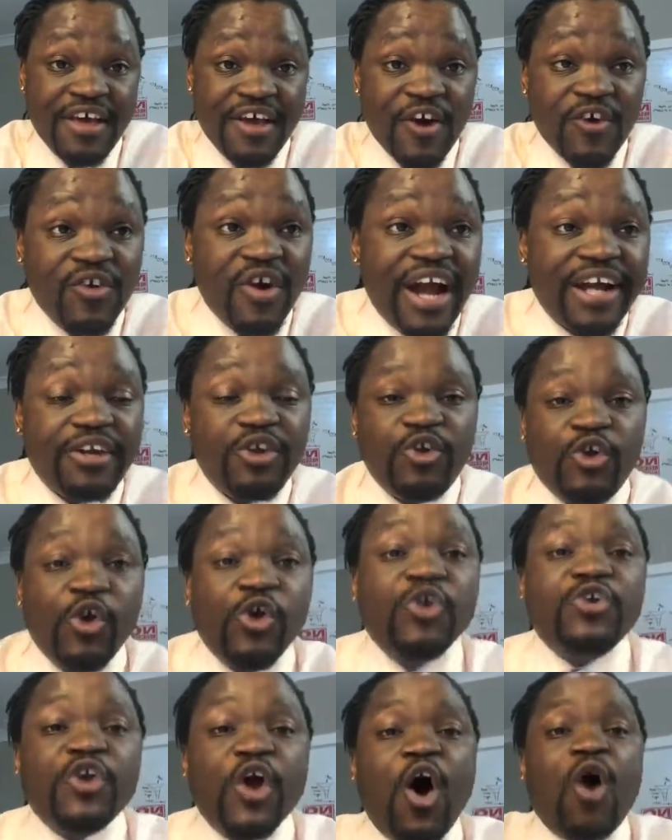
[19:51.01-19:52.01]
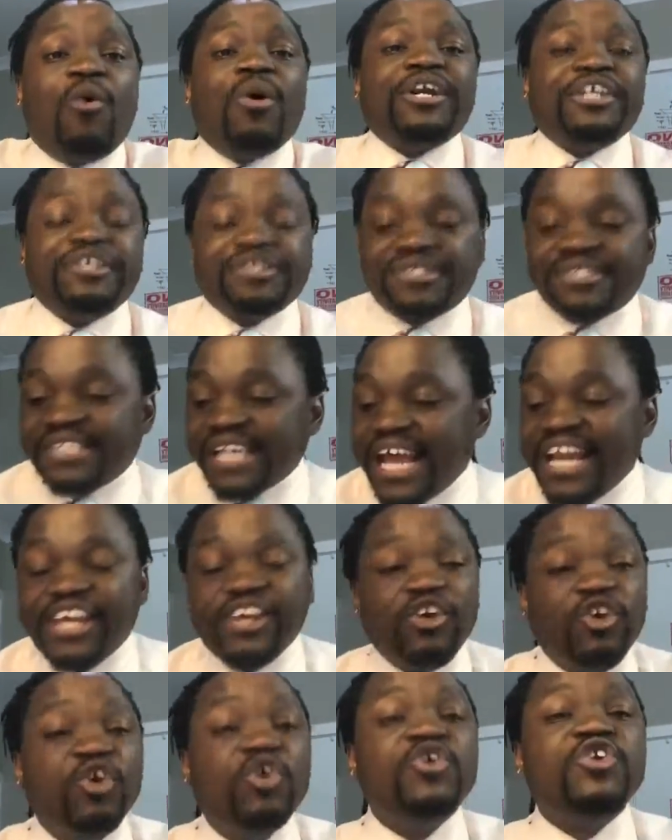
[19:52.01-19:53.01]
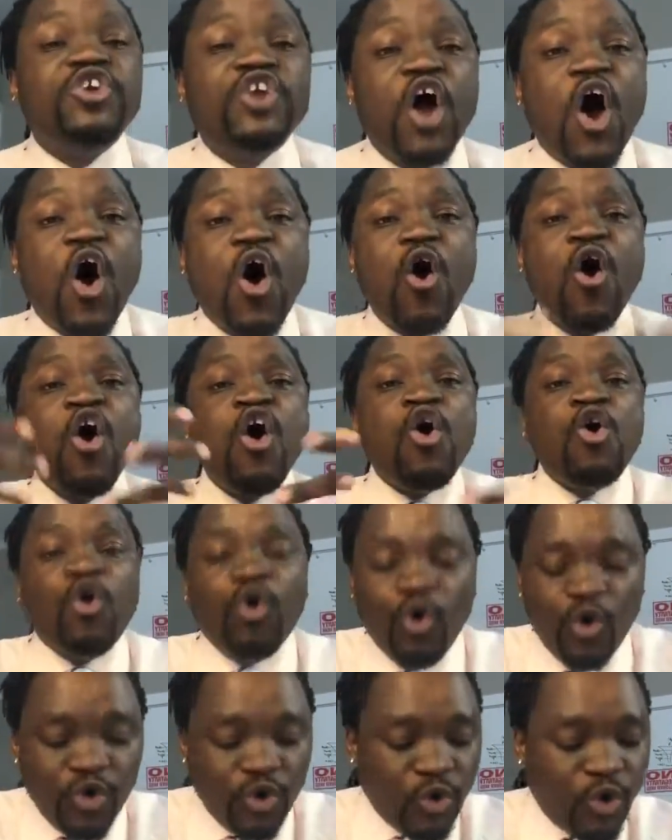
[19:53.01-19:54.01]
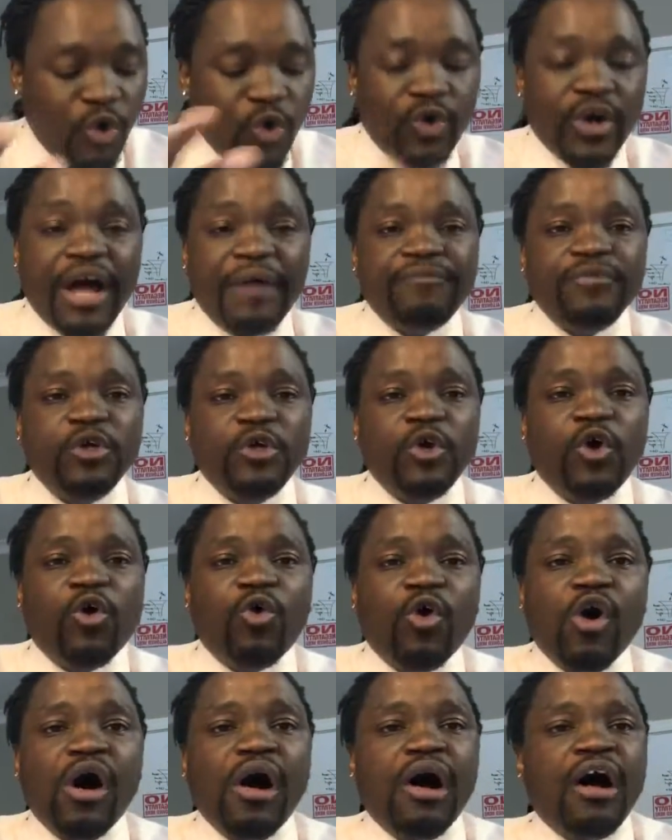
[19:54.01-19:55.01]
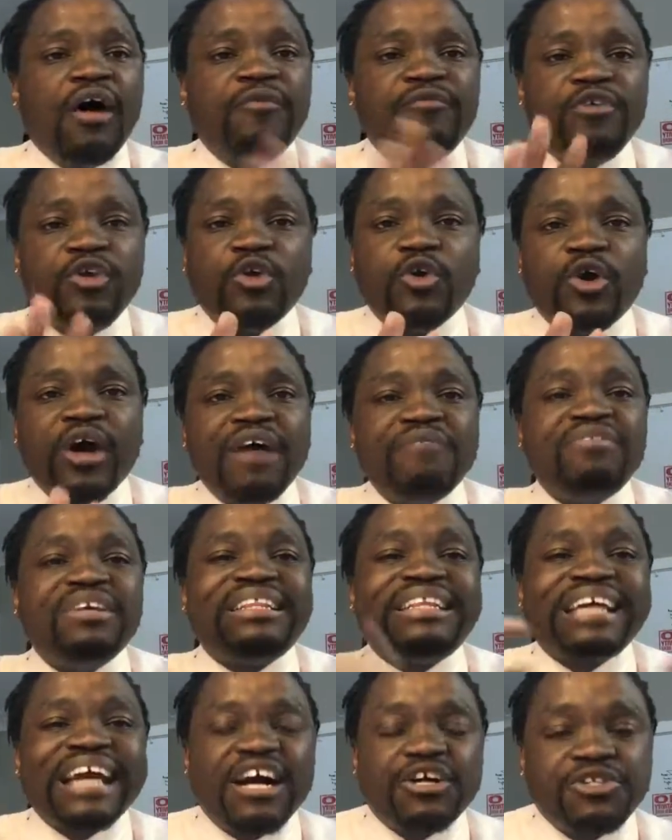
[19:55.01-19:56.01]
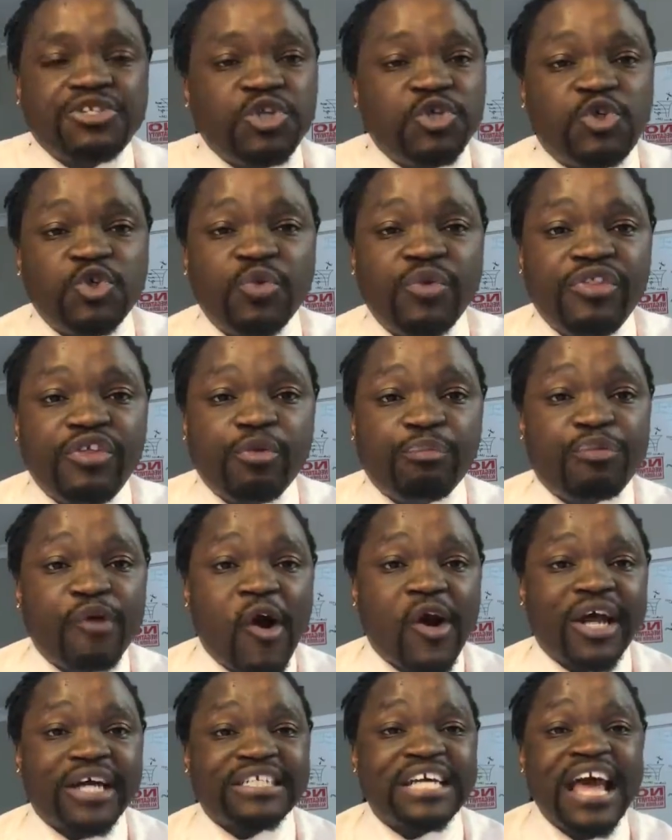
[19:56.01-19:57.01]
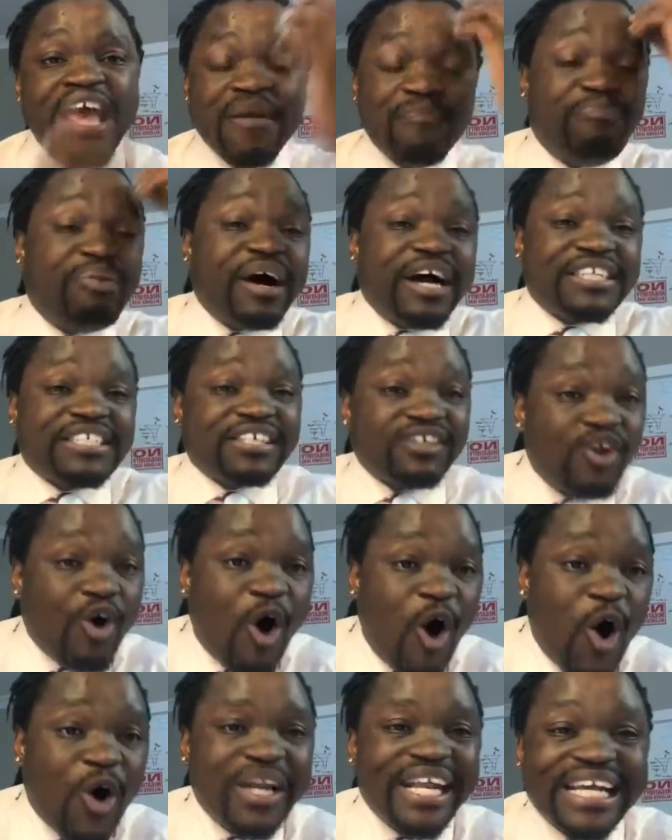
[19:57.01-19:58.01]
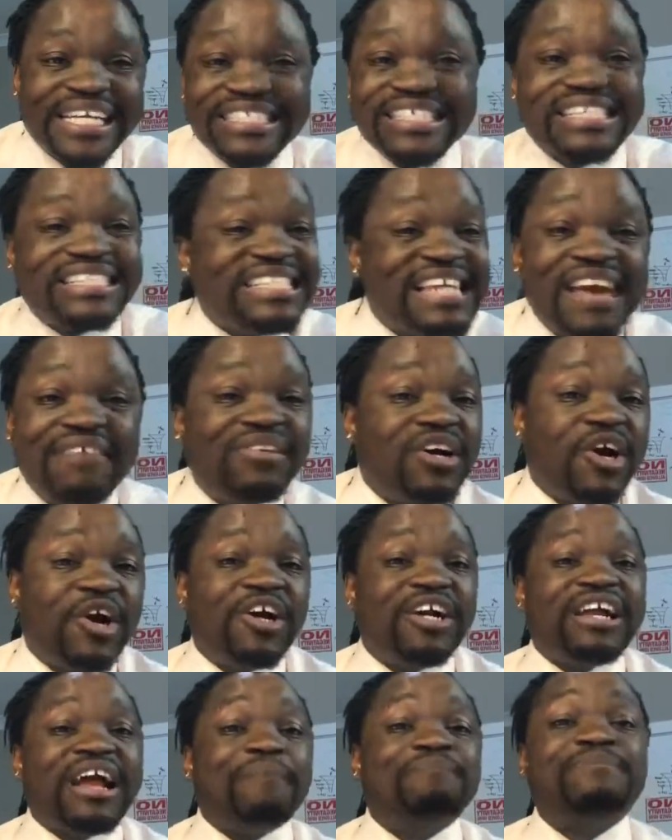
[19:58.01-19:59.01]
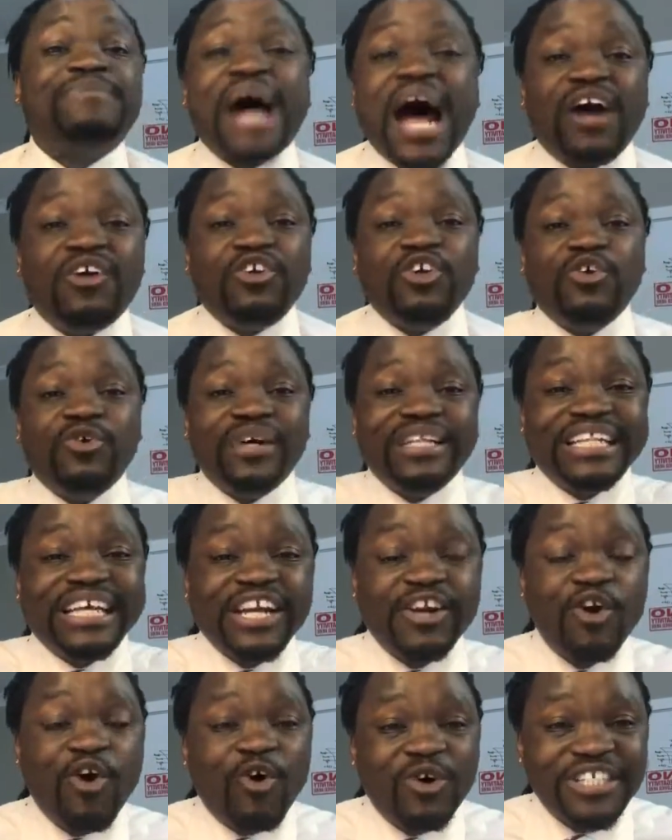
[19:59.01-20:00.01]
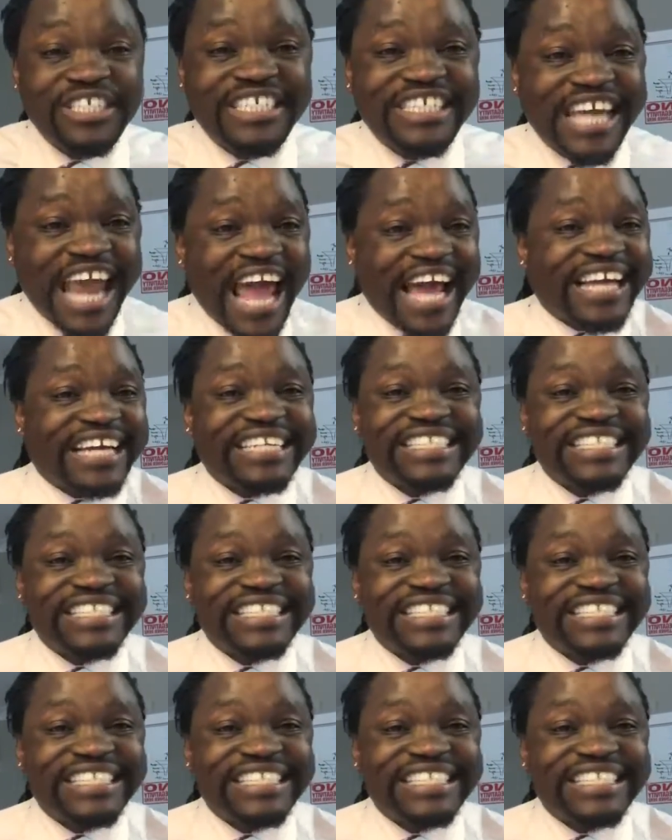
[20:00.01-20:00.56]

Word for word: All right, you know what you're selling. You know who, who, um, you know, uh, you know everything else to do with your product. But your audience has never heard about you, and they know jack